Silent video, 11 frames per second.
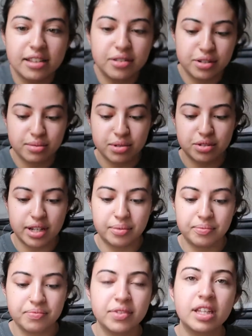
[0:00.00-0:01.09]
got a little Christmas tree.
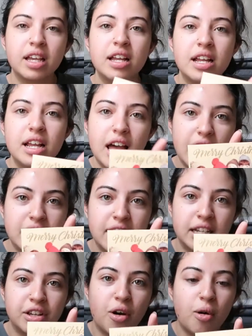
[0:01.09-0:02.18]
And
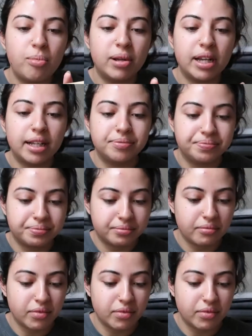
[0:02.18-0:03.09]
then you open it